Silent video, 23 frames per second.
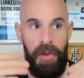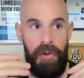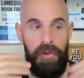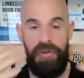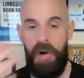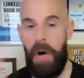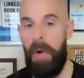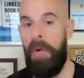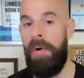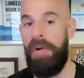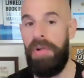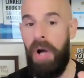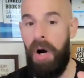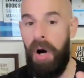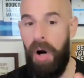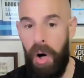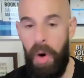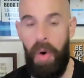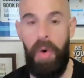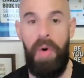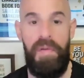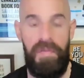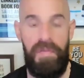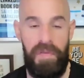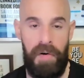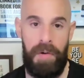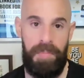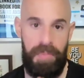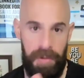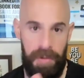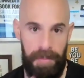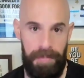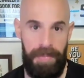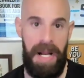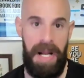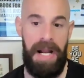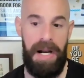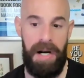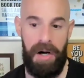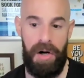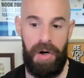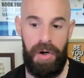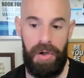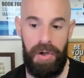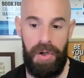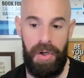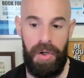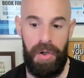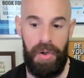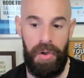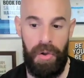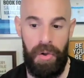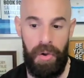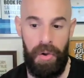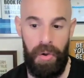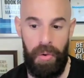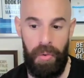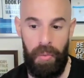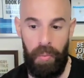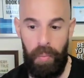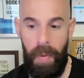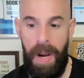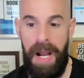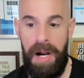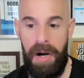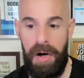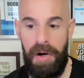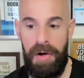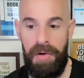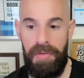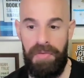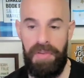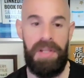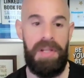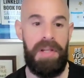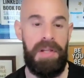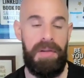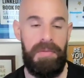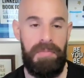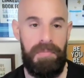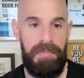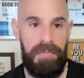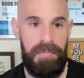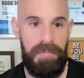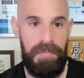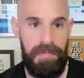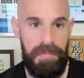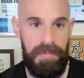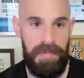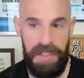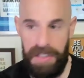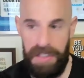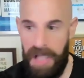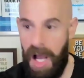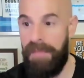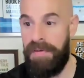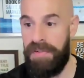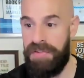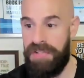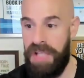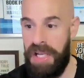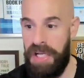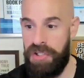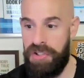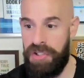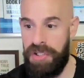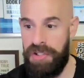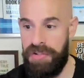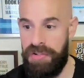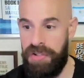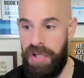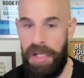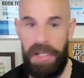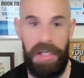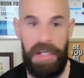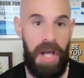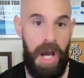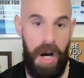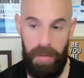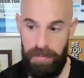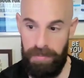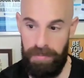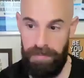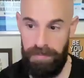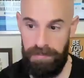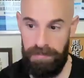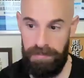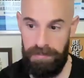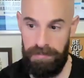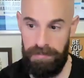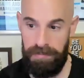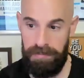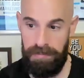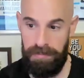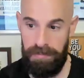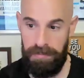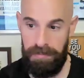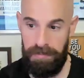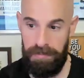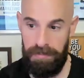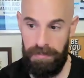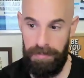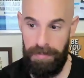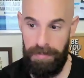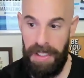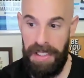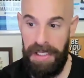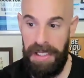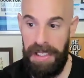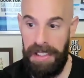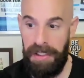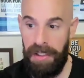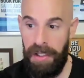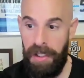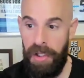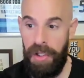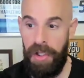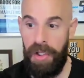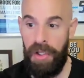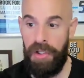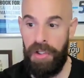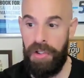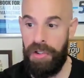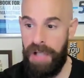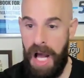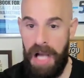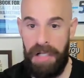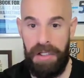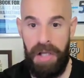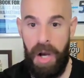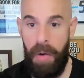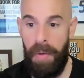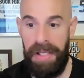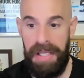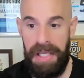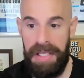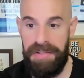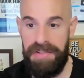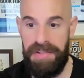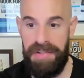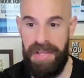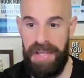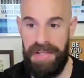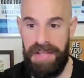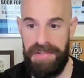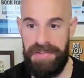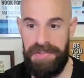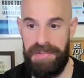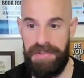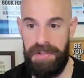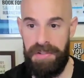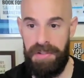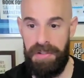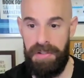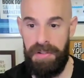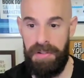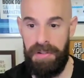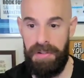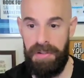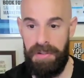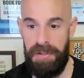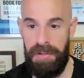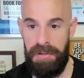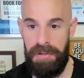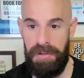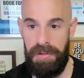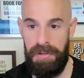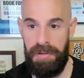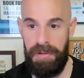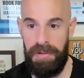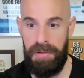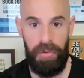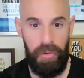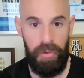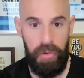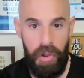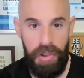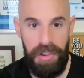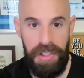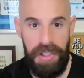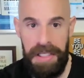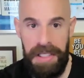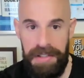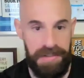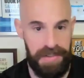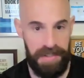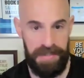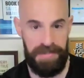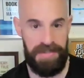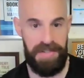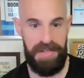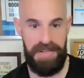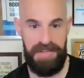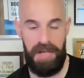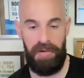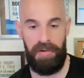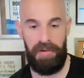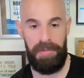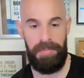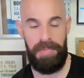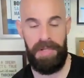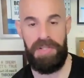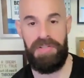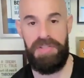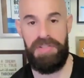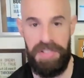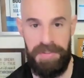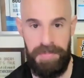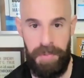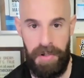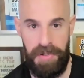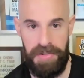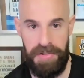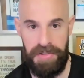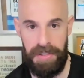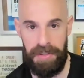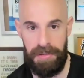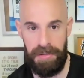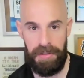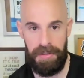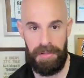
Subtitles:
don't over prepare where the conversation's going to go. Meaning you're not going into this looking to sell and pitch this person.